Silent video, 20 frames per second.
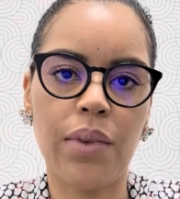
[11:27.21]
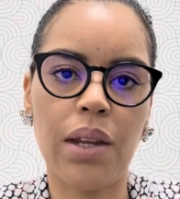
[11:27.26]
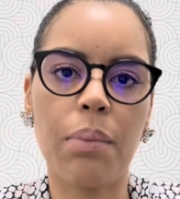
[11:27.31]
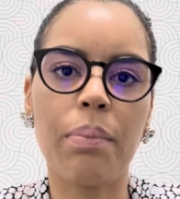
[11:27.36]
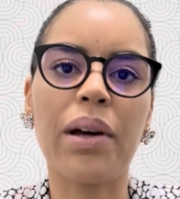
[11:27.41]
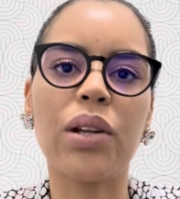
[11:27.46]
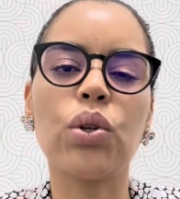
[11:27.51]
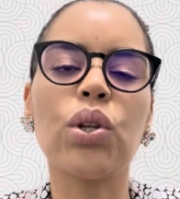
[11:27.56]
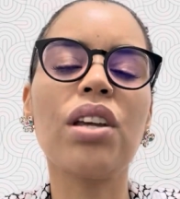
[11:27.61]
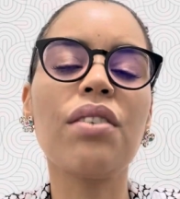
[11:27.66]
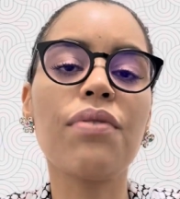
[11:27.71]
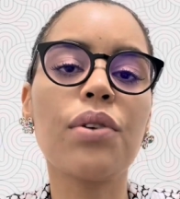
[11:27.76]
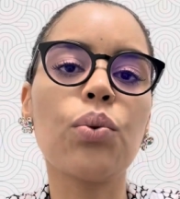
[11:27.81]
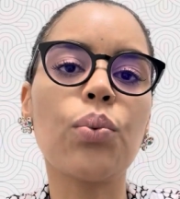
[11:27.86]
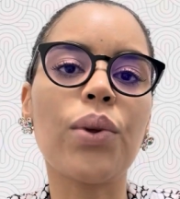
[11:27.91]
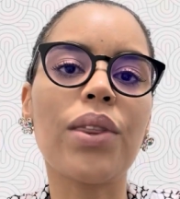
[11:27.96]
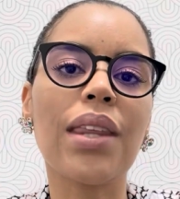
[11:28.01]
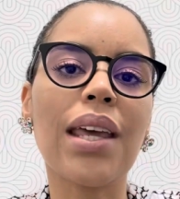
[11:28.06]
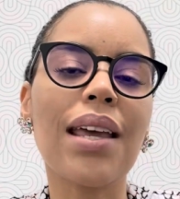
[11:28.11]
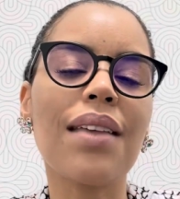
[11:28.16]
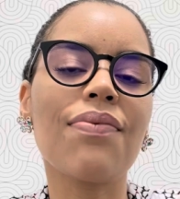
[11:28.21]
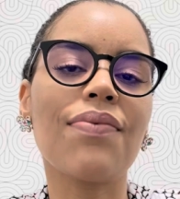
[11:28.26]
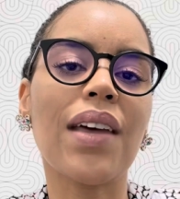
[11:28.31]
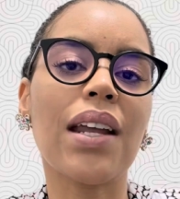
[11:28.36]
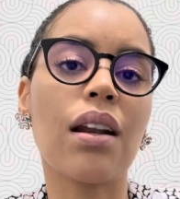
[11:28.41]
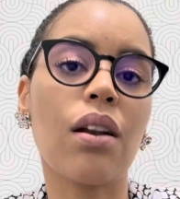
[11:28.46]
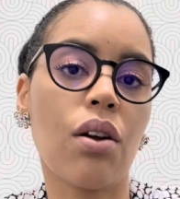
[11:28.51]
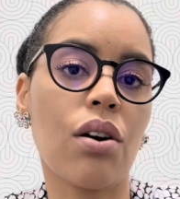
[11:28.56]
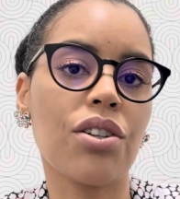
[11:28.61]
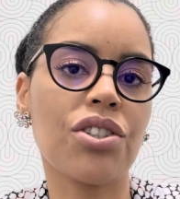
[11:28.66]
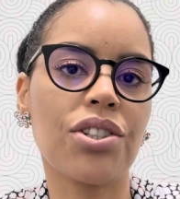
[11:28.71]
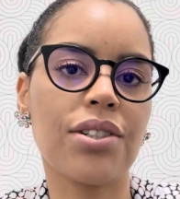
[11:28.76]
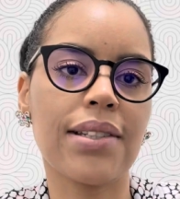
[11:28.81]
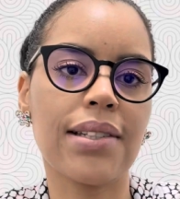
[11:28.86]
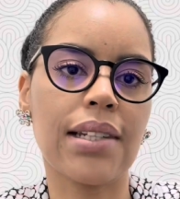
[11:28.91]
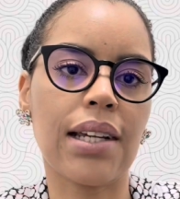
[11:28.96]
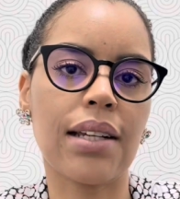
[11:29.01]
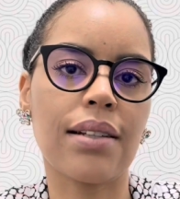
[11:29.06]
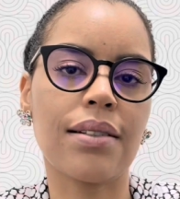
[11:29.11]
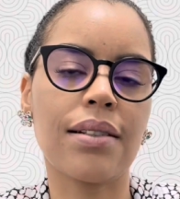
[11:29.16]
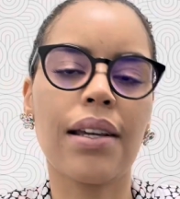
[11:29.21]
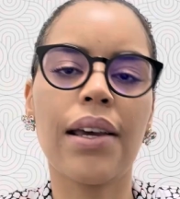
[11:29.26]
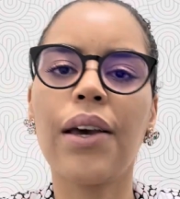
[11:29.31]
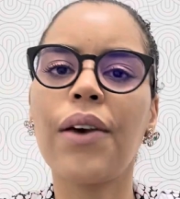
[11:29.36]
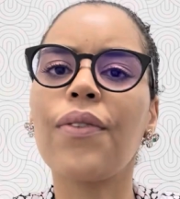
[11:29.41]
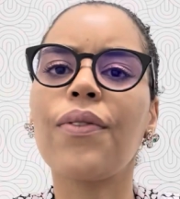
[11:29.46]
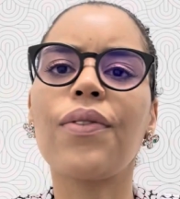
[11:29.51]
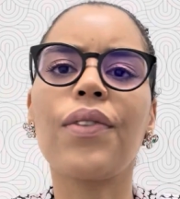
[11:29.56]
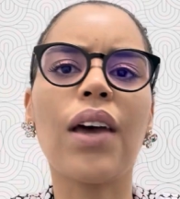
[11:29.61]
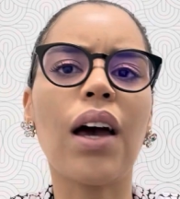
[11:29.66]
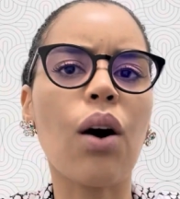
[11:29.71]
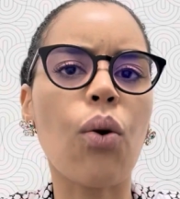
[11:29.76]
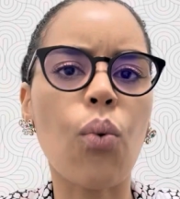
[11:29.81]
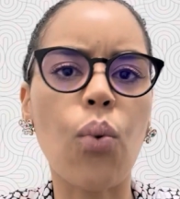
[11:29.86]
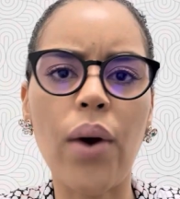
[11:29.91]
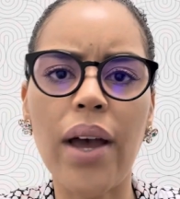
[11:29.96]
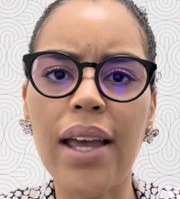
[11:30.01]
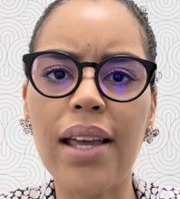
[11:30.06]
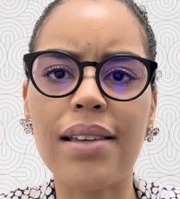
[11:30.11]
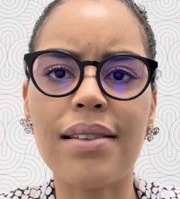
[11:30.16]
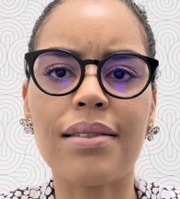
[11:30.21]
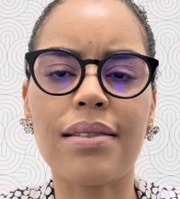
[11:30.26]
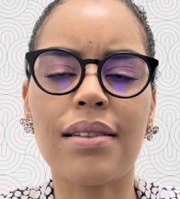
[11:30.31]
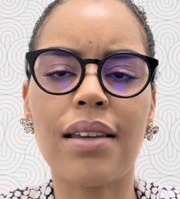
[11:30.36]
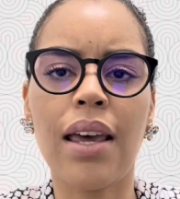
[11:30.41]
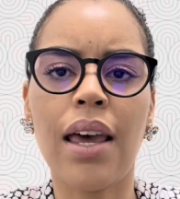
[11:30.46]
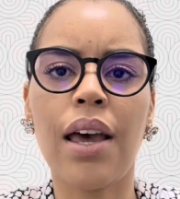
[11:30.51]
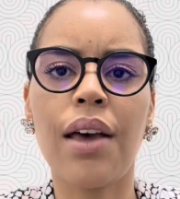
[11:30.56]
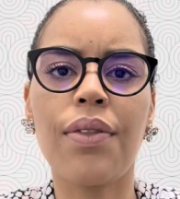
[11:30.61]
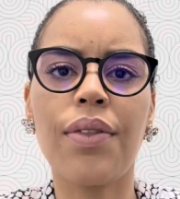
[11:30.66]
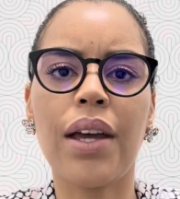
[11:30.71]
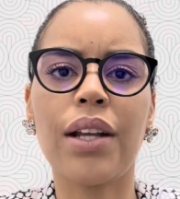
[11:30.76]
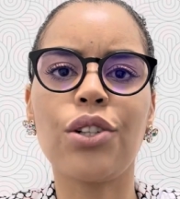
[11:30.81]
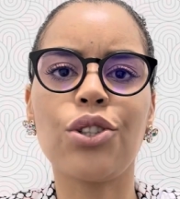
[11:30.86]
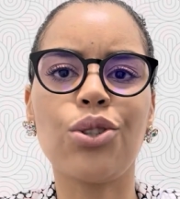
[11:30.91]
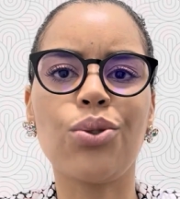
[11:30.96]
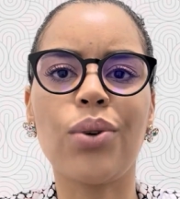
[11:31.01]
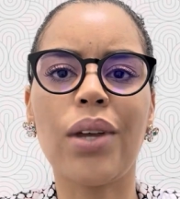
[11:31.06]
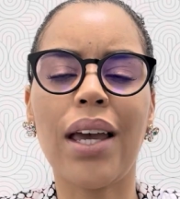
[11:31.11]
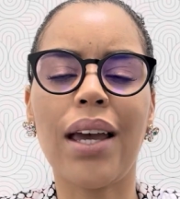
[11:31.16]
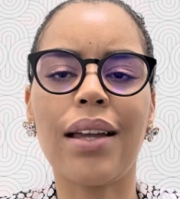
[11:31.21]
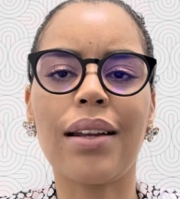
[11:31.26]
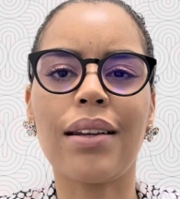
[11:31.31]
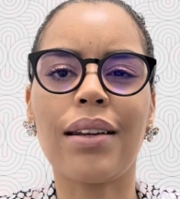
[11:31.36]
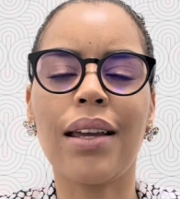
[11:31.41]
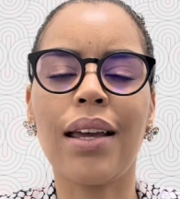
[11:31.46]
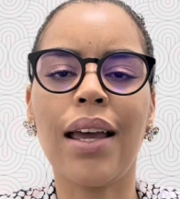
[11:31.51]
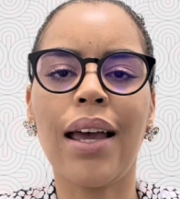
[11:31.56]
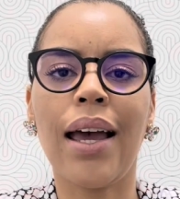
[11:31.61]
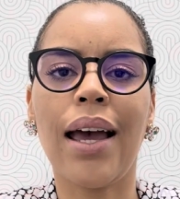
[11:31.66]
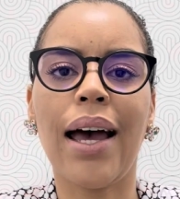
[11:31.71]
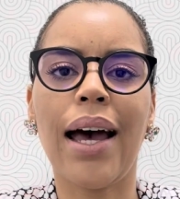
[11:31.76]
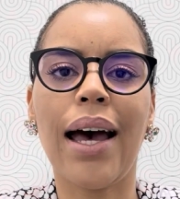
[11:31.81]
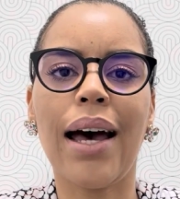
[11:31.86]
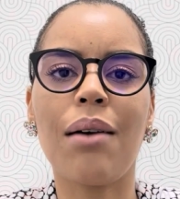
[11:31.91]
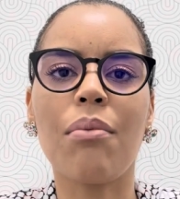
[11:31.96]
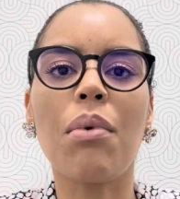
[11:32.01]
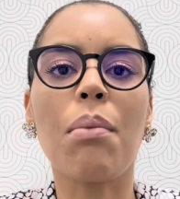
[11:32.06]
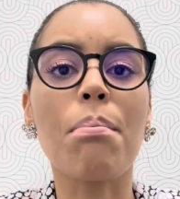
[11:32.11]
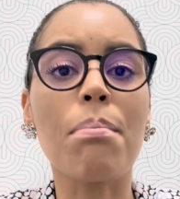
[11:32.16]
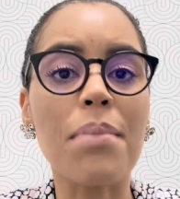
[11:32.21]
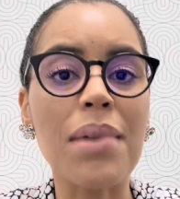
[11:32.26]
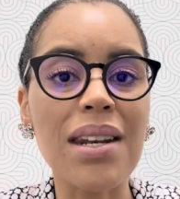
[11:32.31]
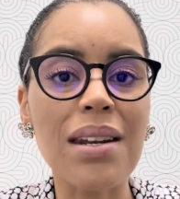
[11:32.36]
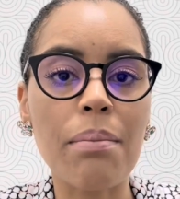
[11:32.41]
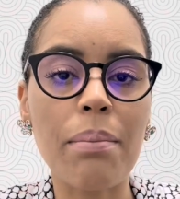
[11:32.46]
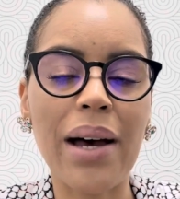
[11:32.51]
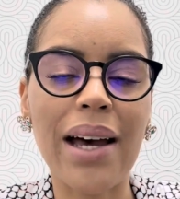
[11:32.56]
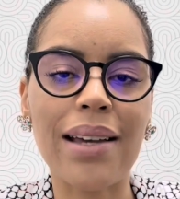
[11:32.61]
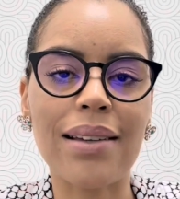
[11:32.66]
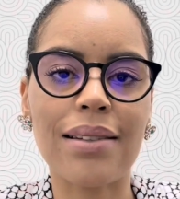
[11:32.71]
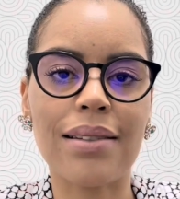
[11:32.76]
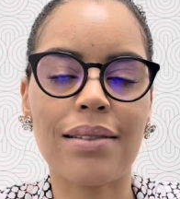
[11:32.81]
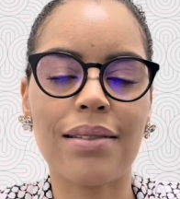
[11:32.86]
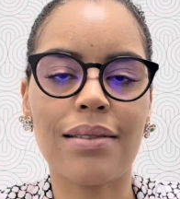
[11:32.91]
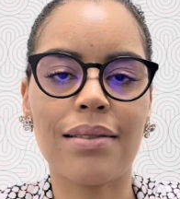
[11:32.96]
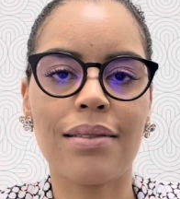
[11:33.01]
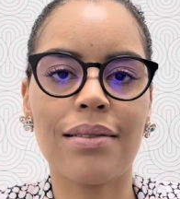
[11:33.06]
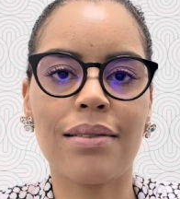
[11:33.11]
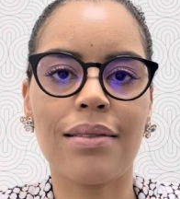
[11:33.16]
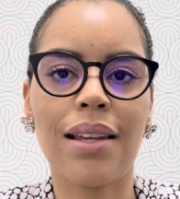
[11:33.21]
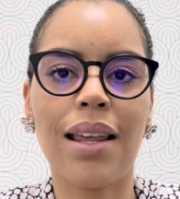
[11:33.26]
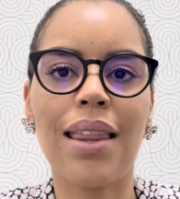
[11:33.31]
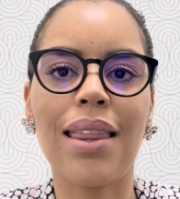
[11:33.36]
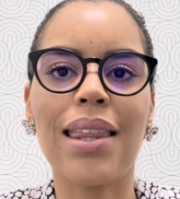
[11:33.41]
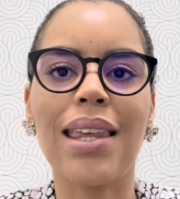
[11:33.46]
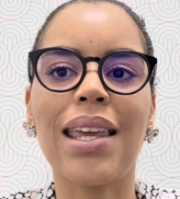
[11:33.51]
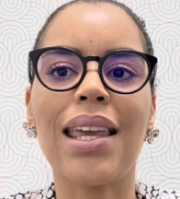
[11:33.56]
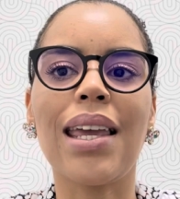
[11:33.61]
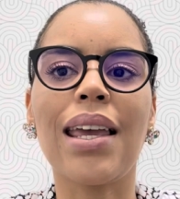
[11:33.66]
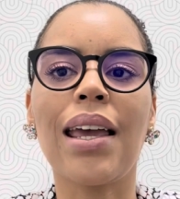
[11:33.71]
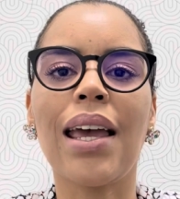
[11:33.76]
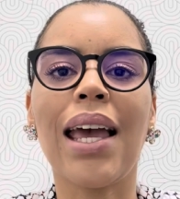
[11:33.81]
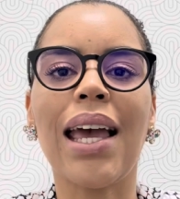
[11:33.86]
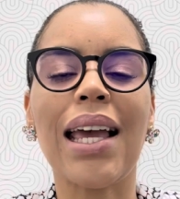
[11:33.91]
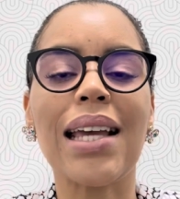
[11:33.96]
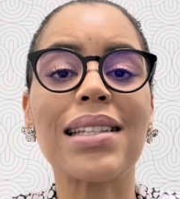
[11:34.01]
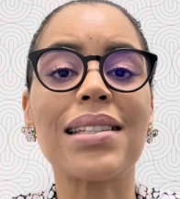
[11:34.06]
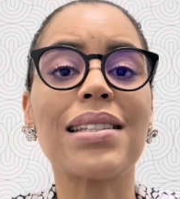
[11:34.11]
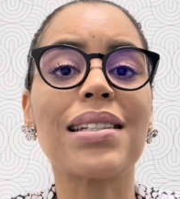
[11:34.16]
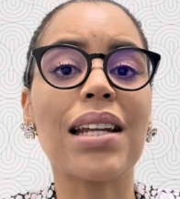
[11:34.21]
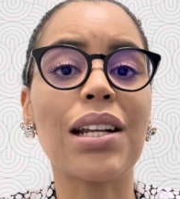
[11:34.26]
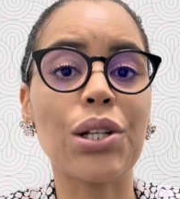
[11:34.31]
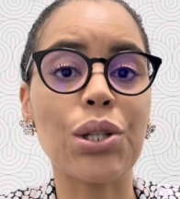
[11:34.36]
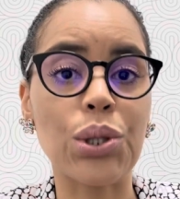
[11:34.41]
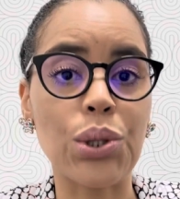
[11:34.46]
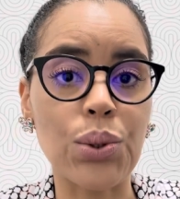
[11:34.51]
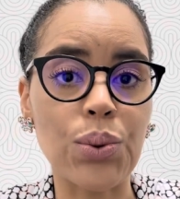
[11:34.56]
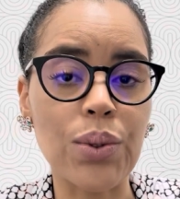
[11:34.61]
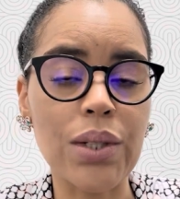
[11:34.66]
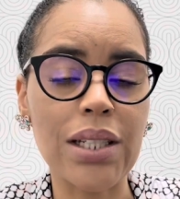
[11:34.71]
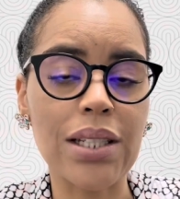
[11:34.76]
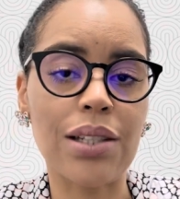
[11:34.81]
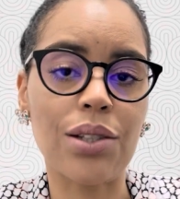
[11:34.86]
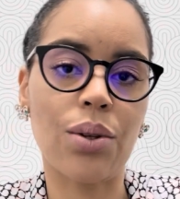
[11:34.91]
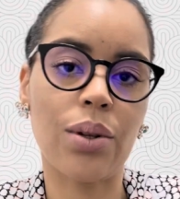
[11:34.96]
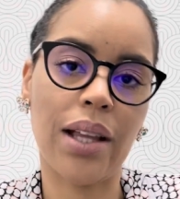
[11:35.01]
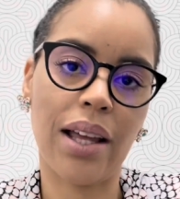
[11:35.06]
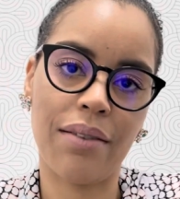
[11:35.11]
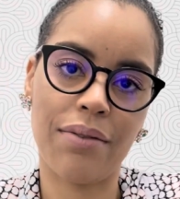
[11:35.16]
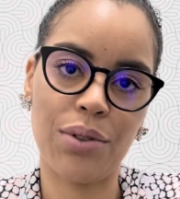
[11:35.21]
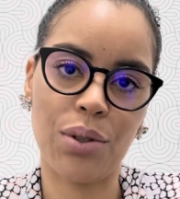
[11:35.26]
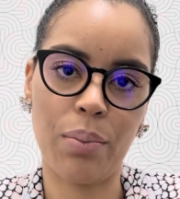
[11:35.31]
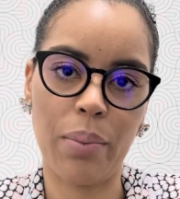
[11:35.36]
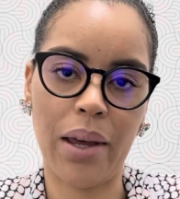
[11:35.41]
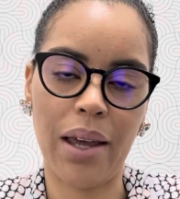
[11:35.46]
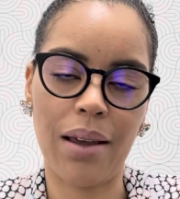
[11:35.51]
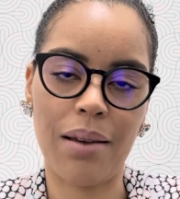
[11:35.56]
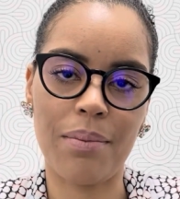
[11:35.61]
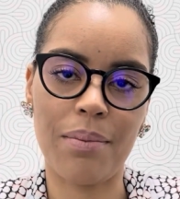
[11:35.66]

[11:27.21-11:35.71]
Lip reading: But even within that large estate, there are ways that you can minimize the estate duty you have to pay.